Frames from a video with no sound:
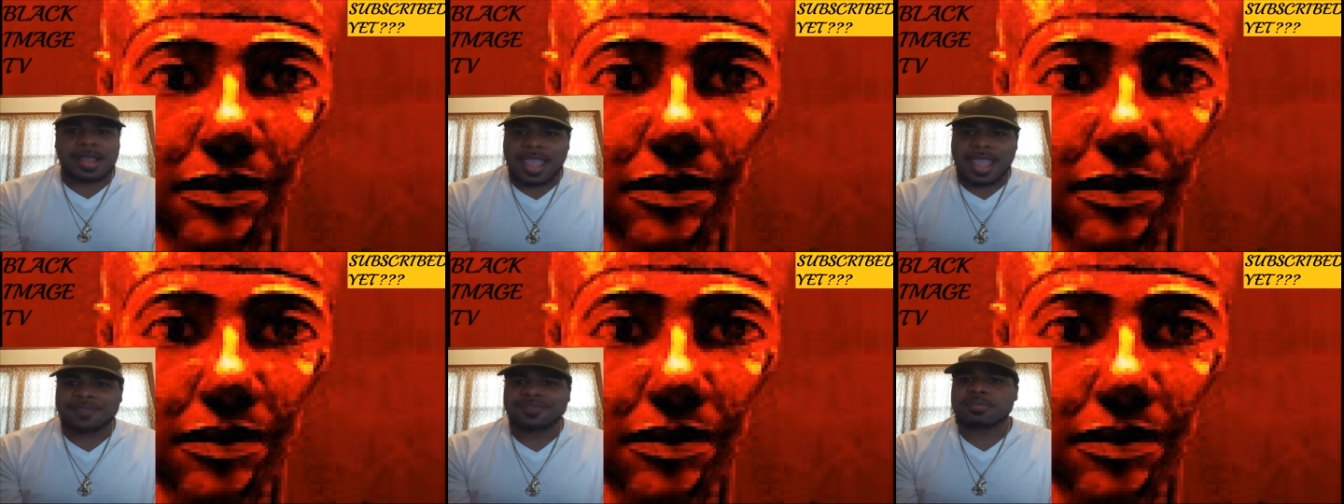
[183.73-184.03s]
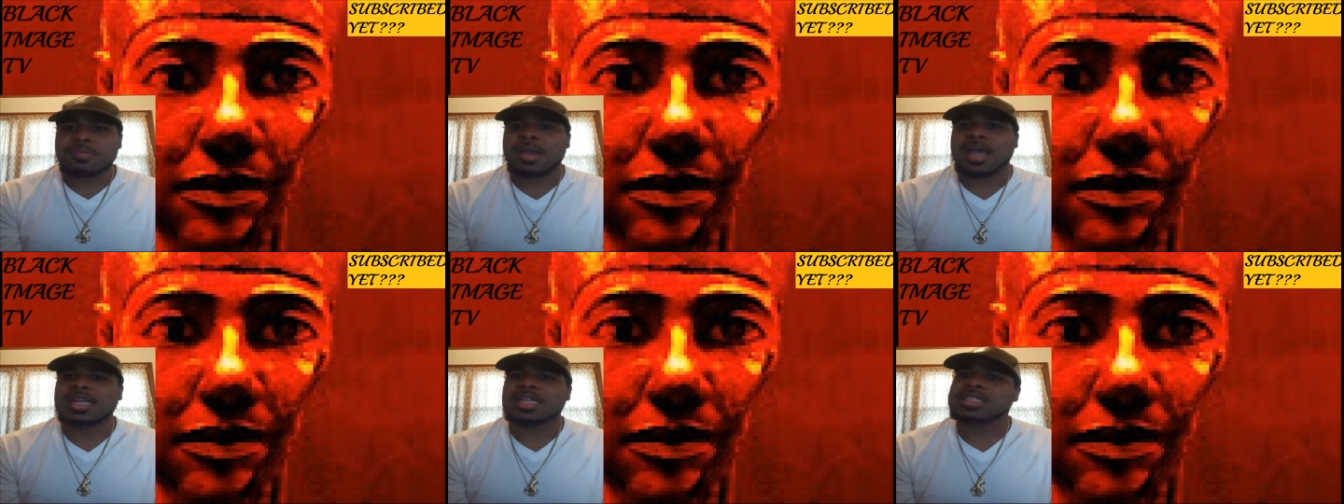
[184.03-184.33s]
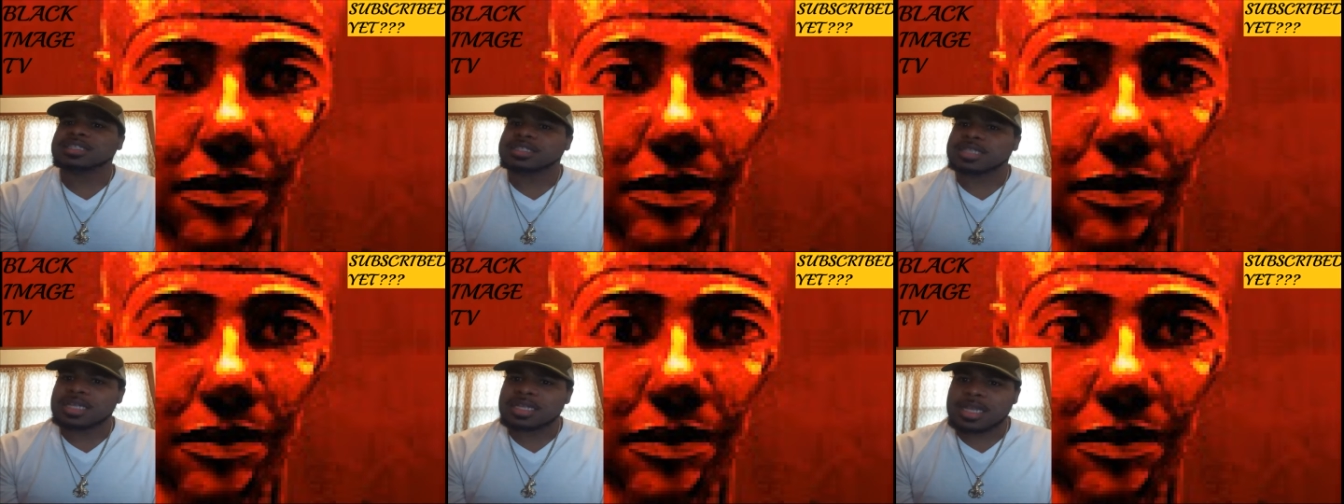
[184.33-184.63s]
everybody
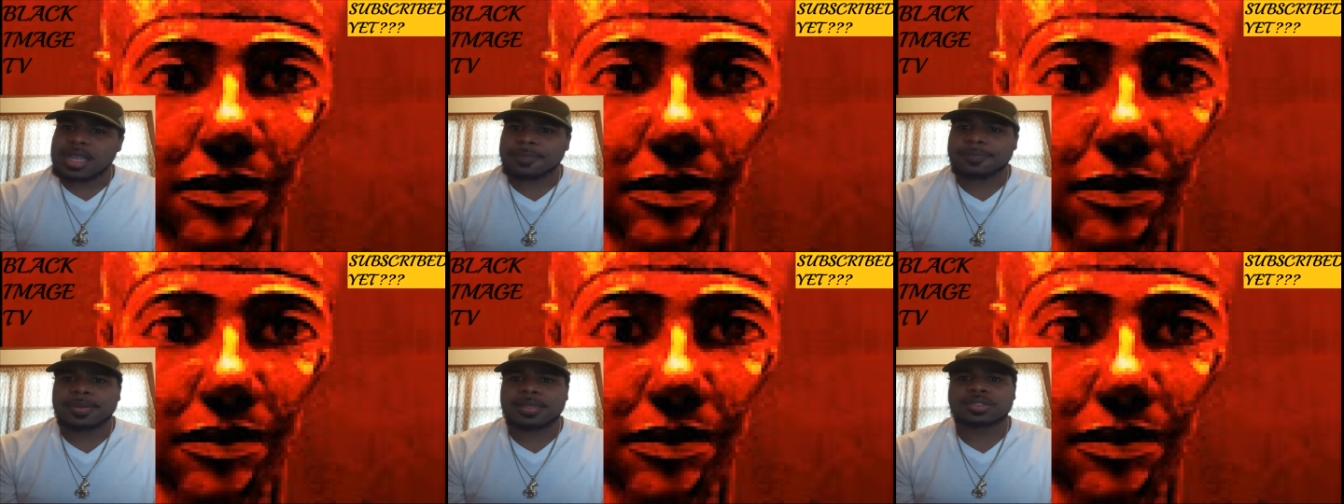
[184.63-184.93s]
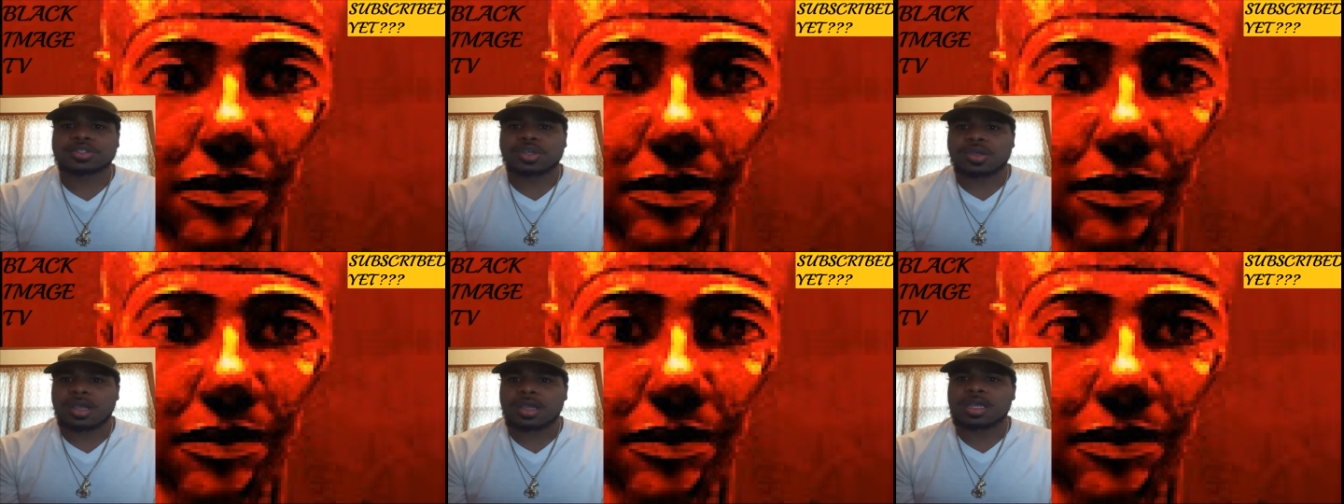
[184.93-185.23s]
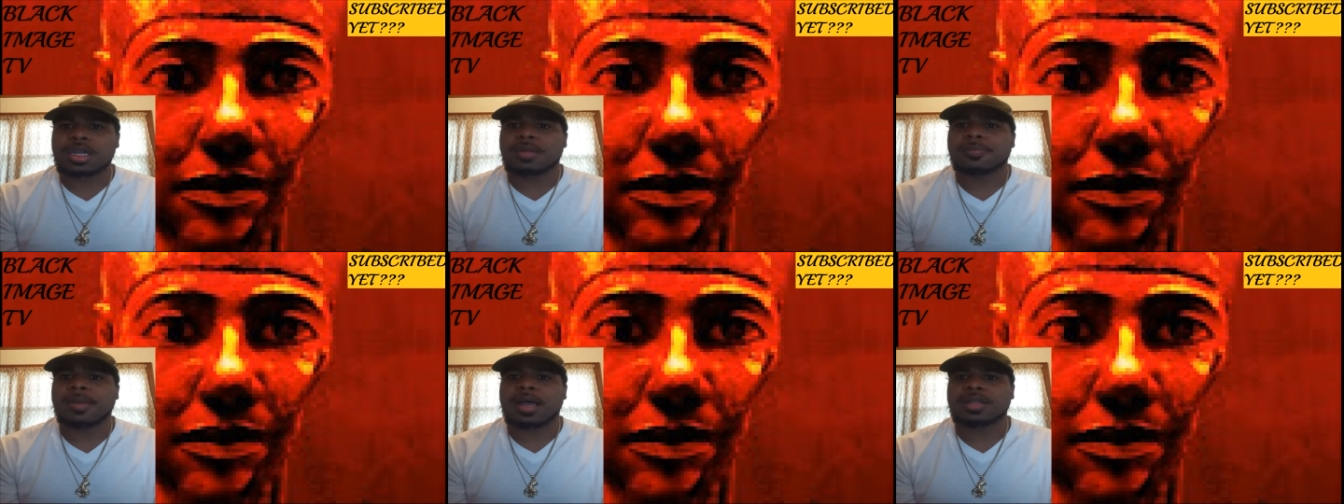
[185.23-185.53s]
sitting up here talking
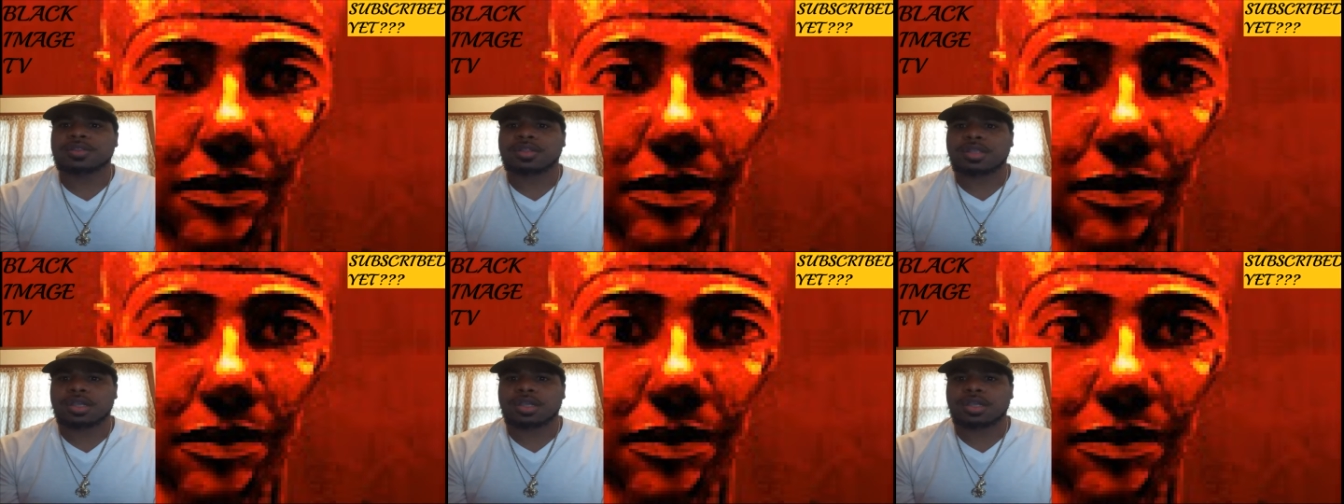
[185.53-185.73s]
about the